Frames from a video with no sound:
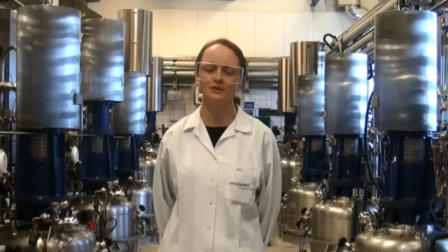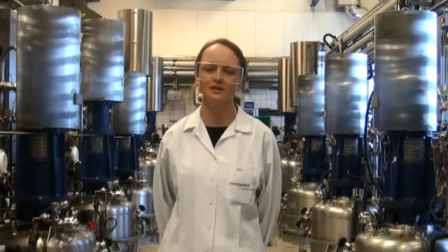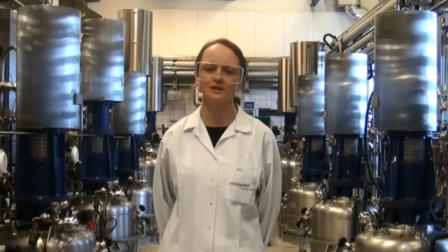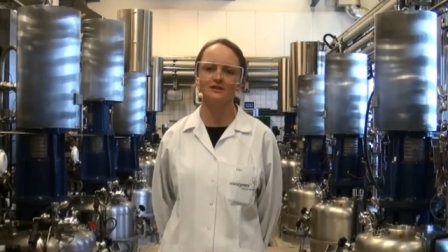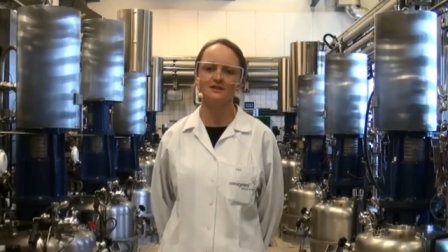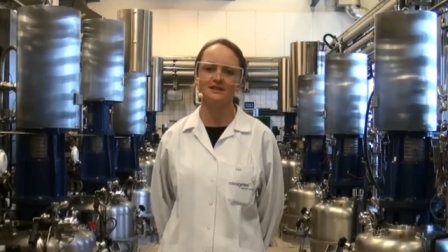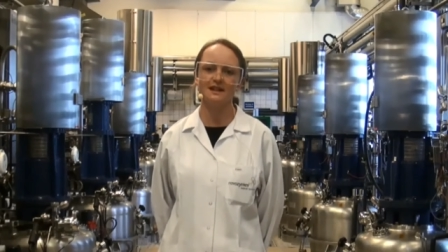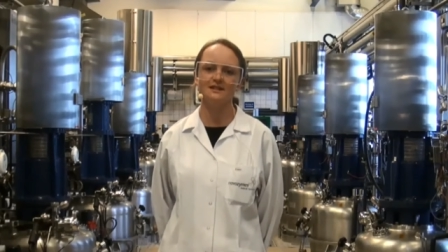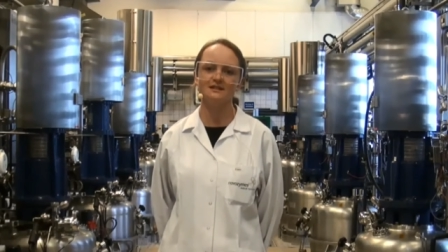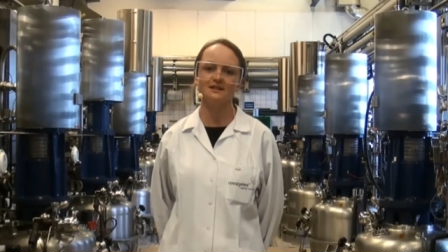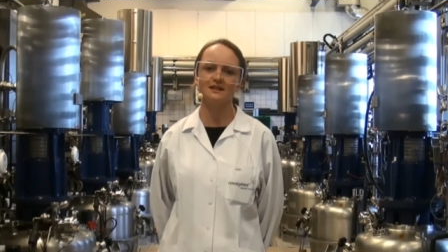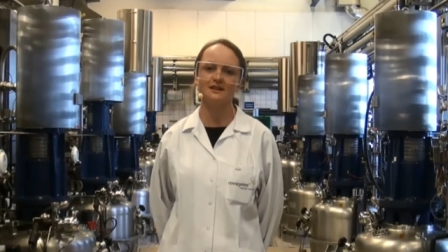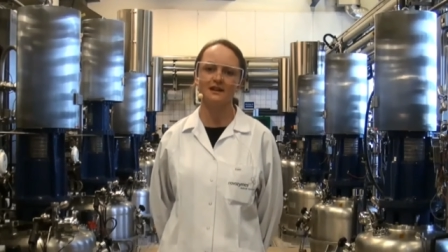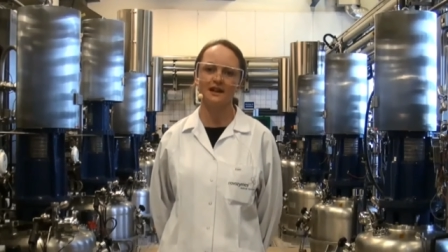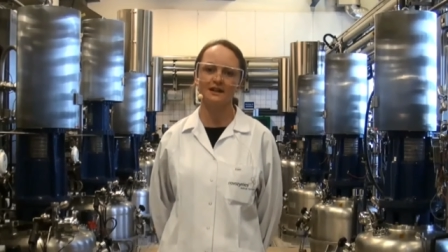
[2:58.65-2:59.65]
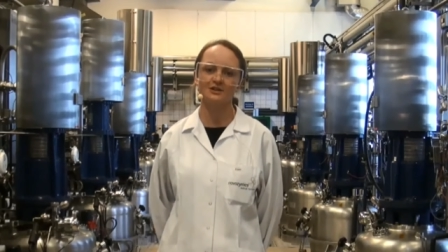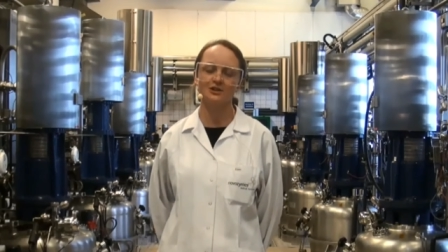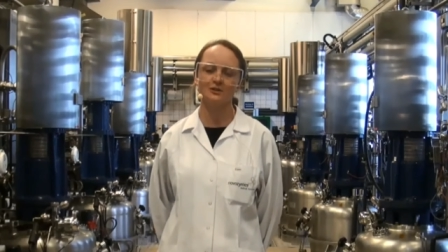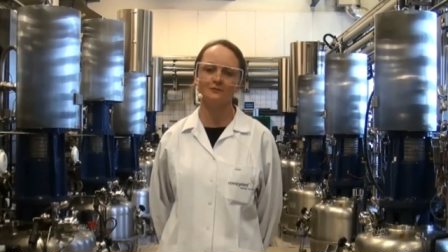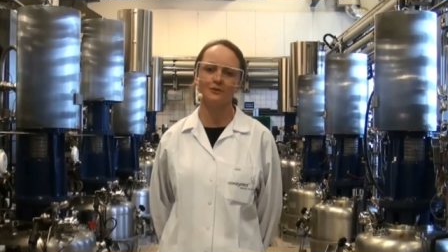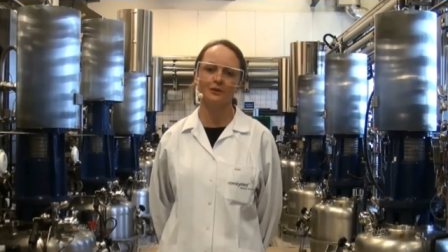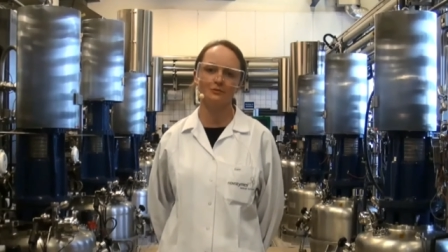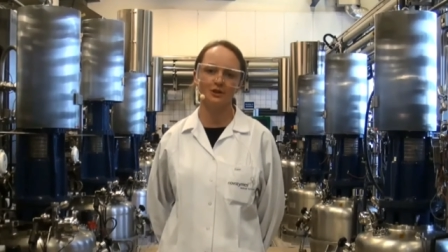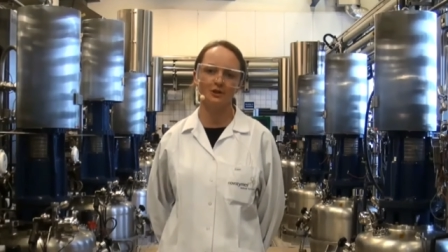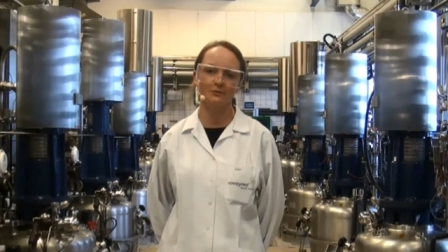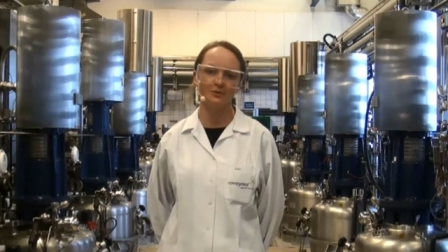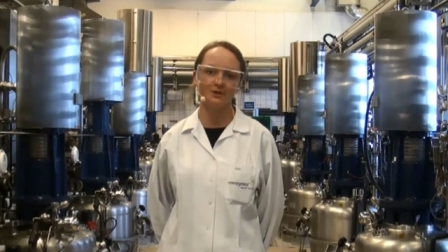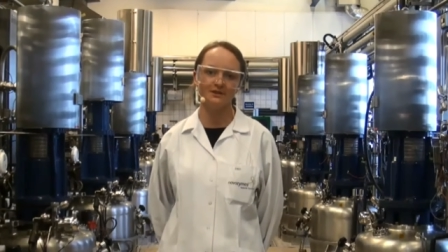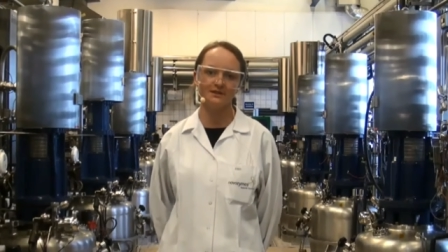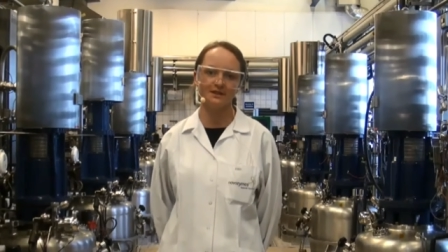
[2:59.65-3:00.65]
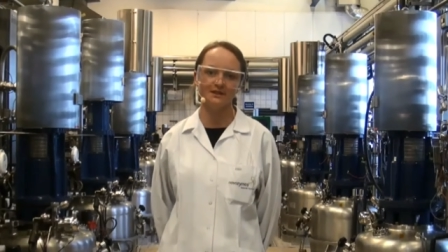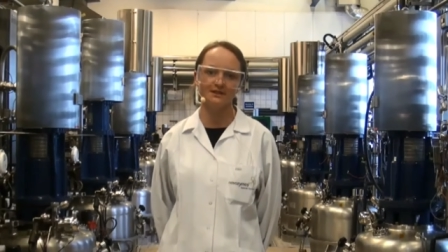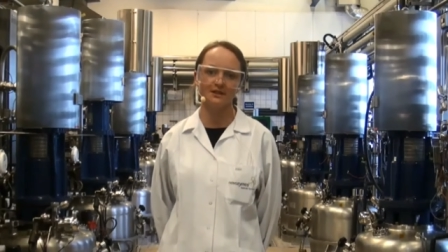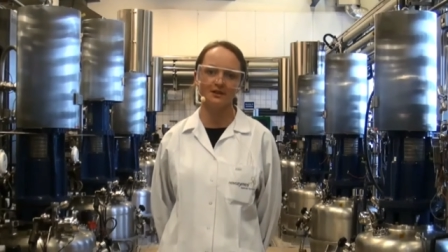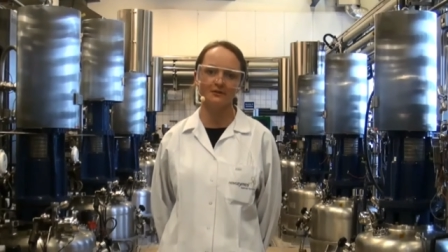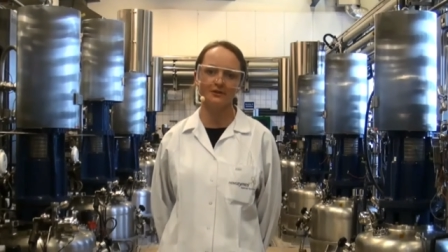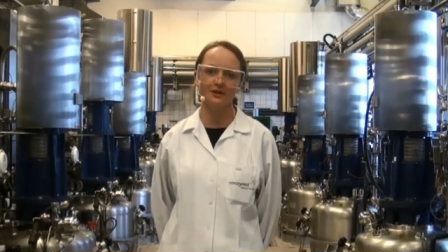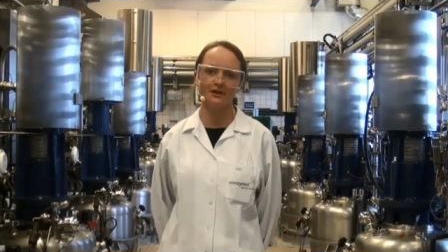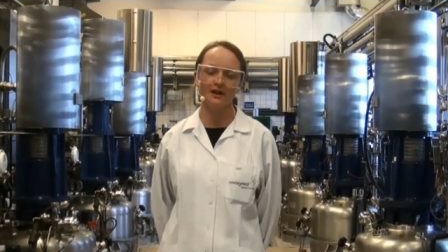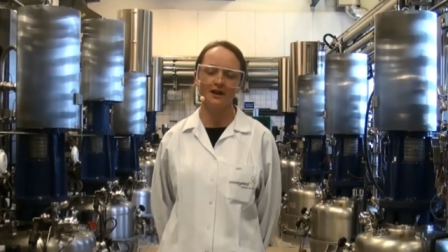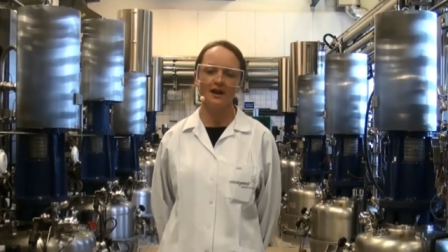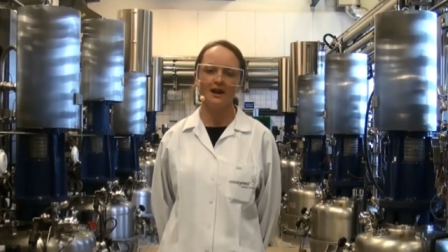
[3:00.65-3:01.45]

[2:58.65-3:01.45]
the data collection from the OPC server